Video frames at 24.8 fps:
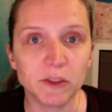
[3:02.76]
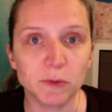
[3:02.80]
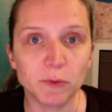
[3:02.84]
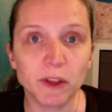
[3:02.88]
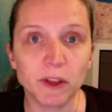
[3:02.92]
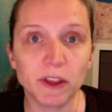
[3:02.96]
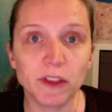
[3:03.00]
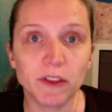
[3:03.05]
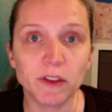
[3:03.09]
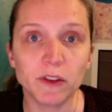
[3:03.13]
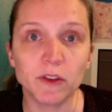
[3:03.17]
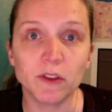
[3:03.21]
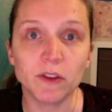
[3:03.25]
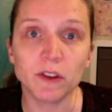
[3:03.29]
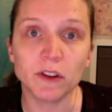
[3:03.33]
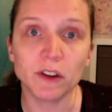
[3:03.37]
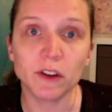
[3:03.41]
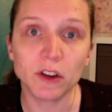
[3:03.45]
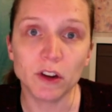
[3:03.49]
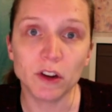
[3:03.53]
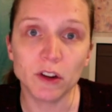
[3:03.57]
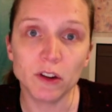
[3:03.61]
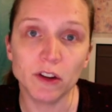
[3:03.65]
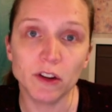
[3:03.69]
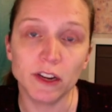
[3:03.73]
with your
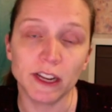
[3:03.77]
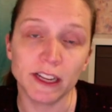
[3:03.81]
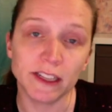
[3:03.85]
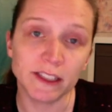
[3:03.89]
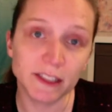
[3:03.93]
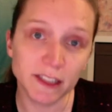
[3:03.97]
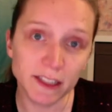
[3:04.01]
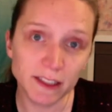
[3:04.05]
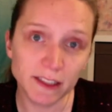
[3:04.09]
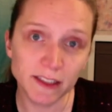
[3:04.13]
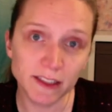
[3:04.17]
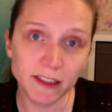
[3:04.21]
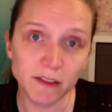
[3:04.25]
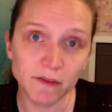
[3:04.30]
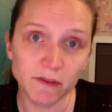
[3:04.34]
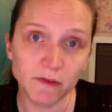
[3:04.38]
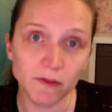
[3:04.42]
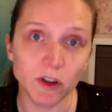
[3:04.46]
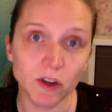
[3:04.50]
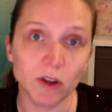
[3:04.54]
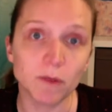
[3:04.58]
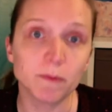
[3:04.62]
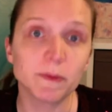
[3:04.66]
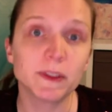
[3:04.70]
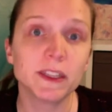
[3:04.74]
current existing
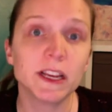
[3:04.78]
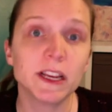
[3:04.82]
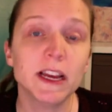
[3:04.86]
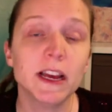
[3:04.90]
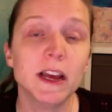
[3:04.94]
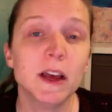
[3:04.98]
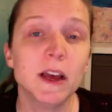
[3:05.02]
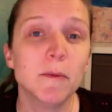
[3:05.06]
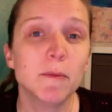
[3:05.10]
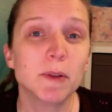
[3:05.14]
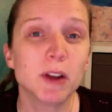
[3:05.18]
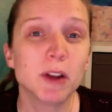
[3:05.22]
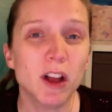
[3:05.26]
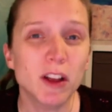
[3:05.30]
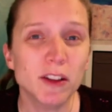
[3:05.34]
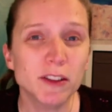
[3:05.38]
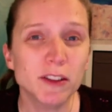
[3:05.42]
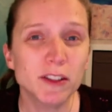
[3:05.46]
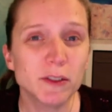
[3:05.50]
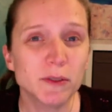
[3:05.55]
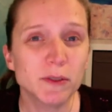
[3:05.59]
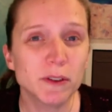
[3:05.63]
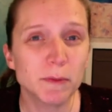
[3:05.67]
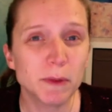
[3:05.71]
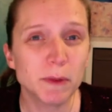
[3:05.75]
firms, but
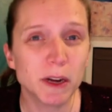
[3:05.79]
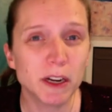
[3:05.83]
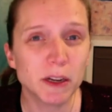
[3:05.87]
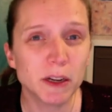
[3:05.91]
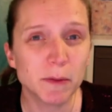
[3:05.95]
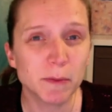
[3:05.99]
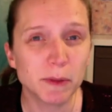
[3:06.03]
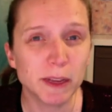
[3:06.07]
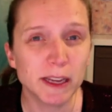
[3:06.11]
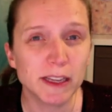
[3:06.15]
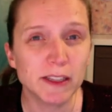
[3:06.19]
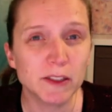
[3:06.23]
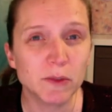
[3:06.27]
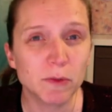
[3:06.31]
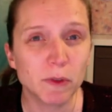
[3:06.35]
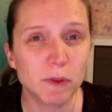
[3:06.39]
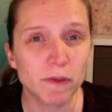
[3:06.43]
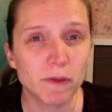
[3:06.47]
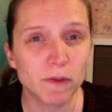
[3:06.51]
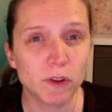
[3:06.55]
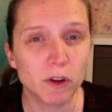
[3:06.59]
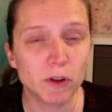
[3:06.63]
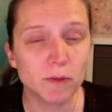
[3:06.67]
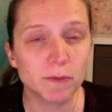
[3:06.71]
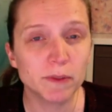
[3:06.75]
also in a marketplace
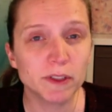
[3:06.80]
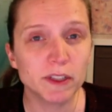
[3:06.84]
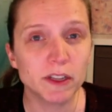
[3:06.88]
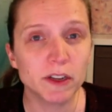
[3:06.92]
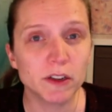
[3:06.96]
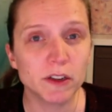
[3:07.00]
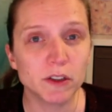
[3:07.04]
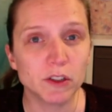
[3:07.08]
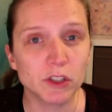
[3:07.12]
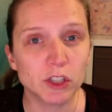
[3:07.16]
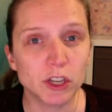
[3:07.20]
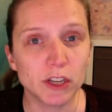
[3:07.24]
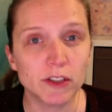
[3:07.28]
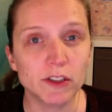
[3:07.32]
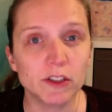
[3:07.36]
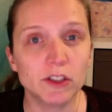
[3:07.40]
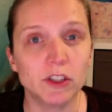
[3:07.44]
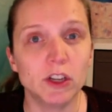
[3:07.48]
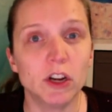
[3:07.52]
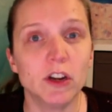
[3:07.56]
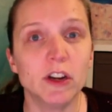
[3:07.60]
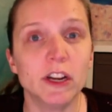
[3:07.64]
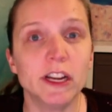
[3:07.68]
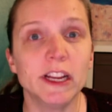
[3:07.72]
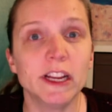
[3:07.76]
with firms that are just
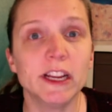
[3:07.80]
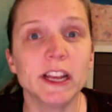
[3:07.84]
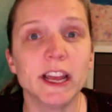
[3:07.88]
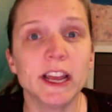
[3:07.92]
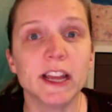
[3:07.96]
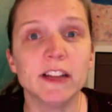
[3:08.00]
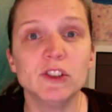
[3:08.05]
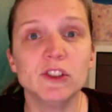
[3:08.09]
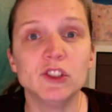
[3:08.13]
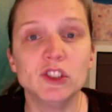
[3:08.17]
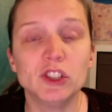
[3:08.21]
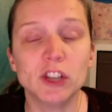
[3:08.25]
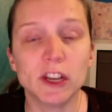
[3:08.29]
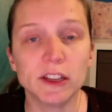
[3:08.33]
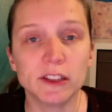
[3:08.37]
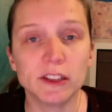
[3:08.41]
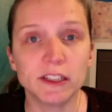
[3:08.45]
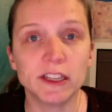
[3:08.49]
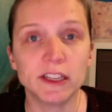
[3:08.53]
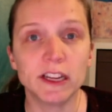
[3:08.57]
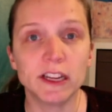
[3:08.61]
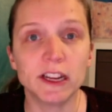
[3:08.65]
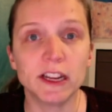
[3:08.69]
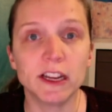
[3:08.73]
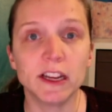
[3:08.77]
starting and
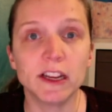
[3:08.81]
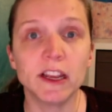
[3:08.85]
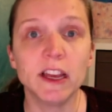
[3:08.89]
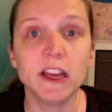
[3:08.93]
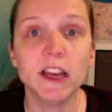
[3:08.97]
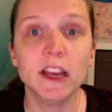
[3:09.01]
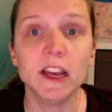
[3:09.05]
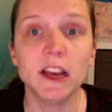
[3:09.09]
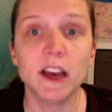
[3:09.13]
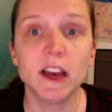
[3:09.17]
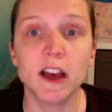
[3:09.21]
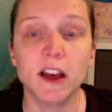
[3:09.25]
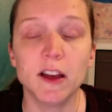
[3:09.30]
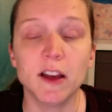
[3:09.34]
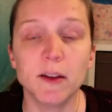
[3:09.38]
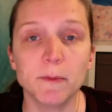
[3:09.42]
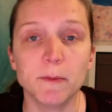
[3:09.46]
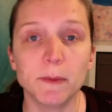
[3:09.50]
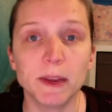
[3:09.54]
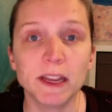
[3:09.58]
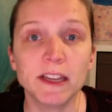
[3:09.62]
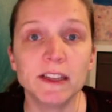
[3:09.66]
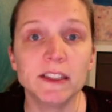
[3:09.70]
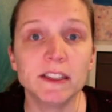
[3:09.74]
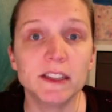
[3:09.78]
just getting
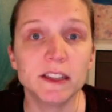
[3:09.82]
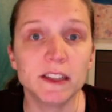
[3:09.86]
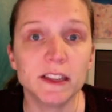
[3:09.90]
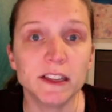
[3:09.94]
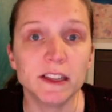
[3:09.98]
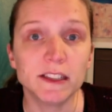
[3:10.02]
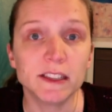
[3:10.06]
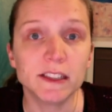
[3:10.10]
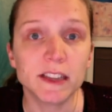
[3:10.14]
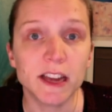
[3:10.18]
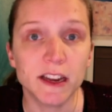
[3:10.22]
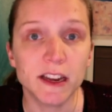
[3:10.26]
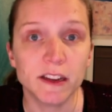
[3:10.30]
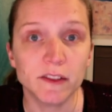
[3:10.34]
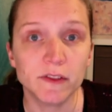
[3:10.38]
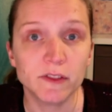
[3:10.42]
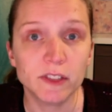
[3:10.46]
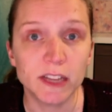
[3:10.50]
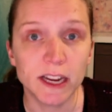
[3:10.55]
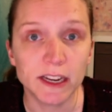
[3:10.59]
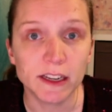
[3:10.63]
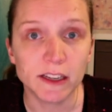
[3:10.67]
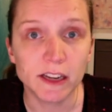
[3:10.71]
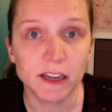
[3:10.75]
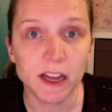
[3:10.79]
into these kind of
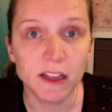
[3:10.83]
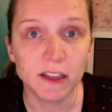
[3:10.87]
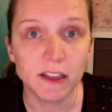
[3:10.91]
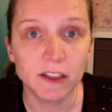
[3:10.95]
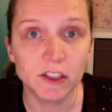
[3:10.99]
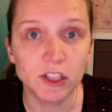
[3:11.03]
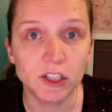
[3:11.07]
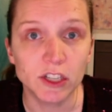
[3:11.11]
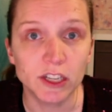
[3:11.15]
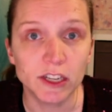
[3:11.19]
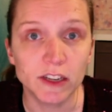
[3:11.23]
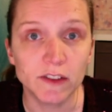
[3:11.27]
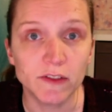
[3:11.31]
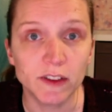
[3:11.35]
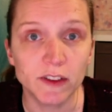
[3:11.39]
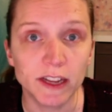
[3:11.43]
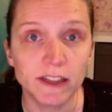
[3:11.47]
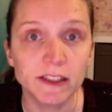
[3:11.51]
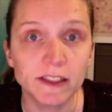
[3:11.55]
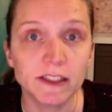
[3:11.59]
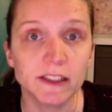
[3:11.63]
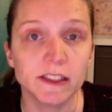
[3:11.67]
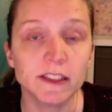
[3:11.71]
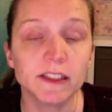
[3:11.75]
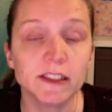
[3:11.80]
technology
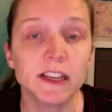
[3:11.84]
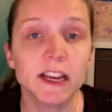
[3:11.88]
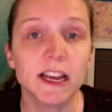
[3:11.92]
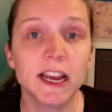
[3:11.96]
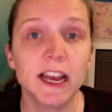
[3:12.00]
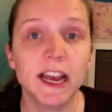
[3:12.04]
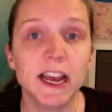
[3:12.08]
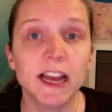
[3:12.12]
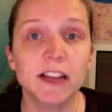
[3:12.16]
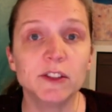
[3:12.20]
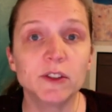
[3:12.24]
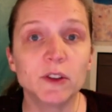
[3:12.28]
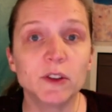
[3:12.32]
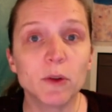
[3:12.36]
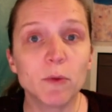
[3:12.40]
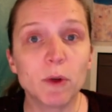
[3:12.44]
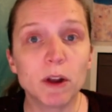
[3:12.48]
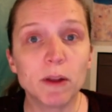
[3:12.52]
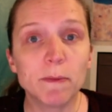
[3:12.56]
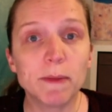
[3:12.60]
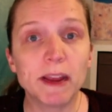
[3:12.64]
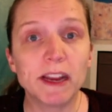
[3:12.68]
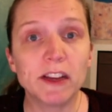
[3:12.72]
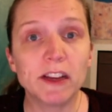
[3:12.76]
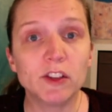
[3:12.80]
advances. And so I want
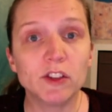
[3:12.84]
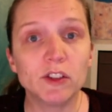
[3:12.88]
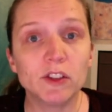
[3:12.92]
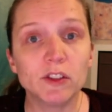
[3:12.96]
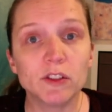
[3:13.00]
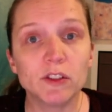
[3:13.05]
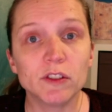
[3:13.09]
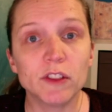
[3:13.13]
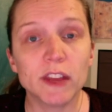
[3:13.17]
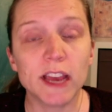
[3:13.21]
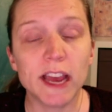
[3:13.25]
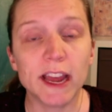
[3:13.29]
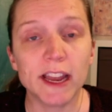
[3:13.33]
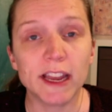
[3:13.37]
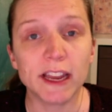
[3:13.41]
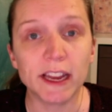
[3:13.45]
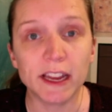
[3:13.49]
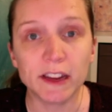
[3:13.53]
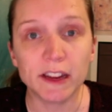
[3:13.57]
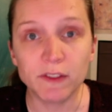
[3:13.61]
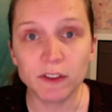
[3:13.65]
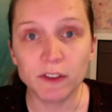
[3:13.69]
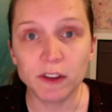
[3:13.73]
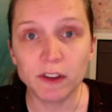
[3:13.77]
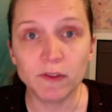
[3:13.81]
to make sure that
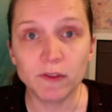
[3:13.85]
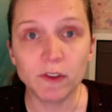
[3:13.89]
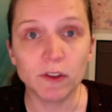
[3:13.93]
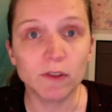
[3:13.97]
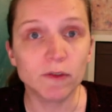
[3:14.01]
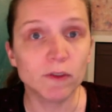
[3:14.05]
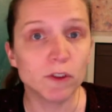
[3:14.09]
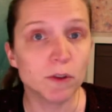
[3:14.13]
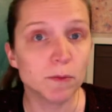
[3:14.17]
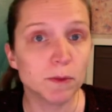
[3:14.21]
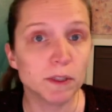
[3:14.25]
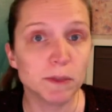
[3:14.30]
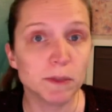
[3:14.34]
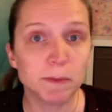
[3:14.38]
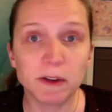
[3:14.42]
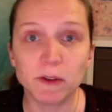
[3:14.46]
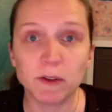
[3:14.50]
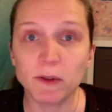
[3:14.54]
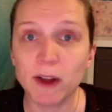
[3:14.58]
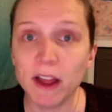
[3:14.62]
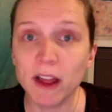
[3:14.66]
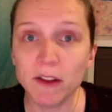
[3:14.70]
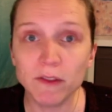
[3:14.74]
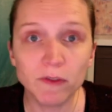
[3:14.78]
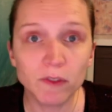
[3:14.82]
even if your firm has been
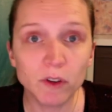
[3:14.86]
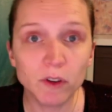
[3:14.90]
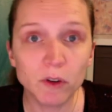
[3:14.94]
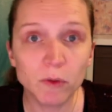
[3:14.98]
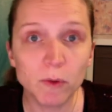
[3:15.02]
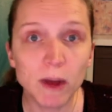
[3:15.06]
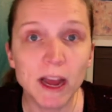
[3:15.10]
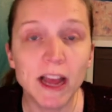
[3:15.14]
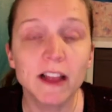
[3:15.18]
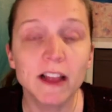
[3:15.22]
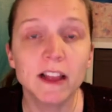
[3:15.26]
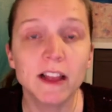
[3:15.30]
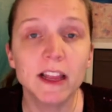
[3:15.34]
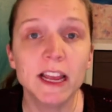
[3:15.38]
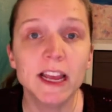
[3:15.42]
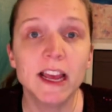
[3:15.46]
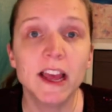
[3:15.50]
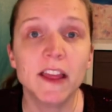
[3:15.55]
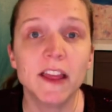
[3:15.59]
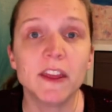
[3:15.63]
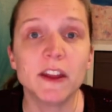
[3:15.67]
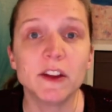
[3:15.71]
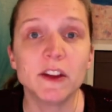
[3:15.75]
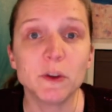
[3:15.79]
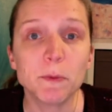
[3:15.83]
around for a while,
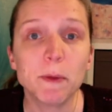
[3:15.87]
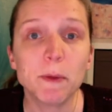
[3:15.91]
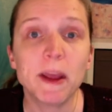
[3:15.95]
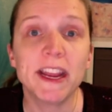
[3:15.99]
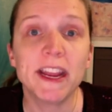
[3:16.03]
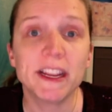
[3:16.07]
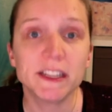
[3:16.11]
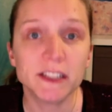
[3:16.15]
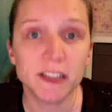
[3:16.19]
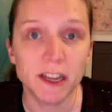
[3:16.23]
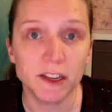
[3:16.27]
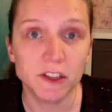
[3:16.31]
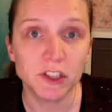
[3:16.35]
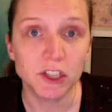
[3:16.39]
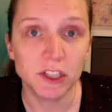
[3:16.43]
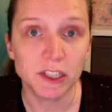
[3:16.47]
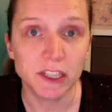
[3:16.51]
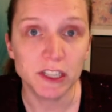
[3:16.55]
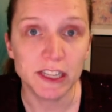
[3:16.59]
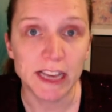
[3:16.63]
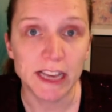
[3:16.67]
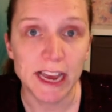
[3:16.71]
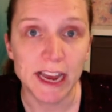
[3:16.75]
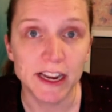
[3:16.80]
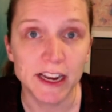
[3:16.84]
that you're paying attention to
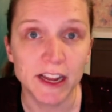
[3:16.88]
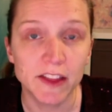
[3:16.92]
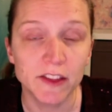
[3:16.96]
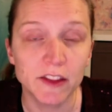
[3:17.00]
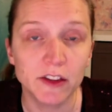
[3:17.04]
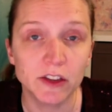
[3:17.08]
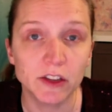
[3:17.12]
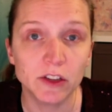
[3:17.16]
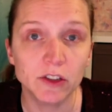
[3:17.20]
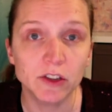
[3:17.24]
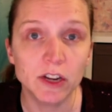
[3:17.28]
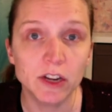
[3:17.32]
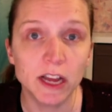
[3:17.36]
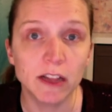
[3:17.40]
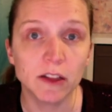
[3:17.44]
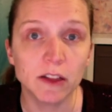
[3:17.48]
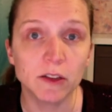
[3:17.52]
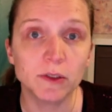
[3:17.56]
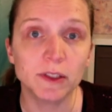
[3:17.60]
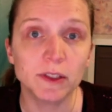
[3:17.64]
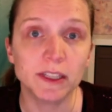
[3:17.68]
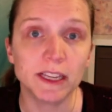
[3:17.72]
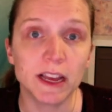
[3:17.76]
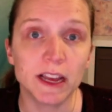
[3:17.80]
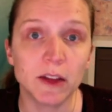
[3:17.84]
that, and that you're not
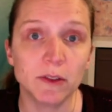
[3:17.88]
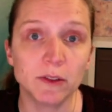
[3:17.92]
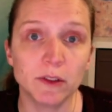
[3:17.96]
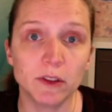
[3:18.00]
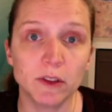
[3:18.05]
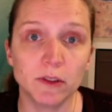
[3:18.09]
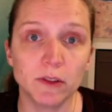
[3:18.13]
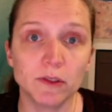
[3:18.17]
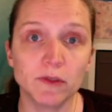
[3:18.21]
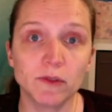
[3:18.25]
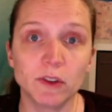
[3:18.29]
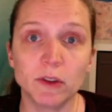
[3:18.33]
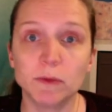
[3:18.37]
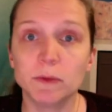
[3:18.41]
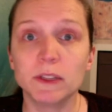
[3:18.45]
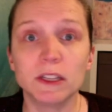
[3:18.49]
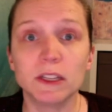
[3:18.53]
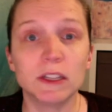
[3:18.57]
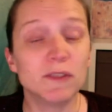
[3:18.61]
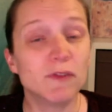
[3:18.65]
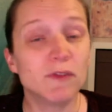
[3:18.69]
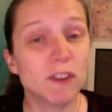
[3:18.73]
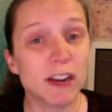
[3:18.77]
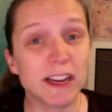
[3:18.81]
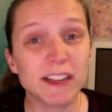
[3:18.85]
losing out to those firms
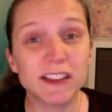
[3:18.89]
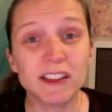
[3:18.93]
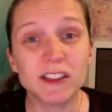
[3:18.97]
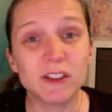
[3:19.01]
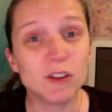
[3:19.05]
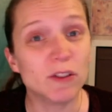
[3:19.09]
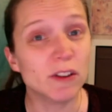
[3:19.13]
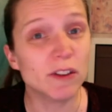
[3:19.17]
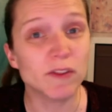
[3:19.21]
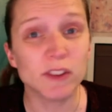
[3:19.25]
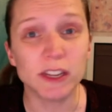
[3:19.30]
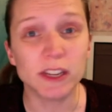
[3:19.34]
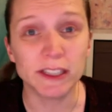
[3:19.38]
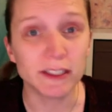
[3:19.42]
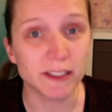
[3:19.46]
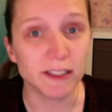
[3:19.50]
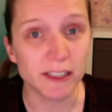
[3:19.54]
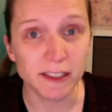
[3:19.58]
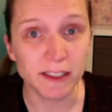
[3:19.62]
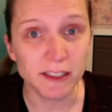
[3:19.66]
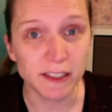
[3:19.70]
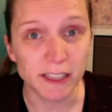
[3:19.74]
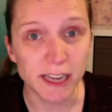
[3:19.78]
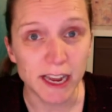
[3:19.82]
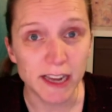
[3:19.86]
that frankly don't even
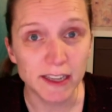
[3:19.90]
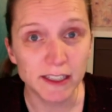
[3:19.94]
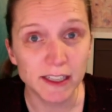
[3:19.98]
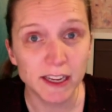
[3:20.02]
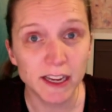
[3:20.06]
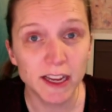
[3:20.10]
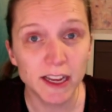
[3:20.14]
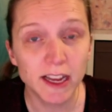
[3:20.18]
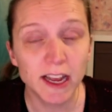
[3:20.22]
exist yet.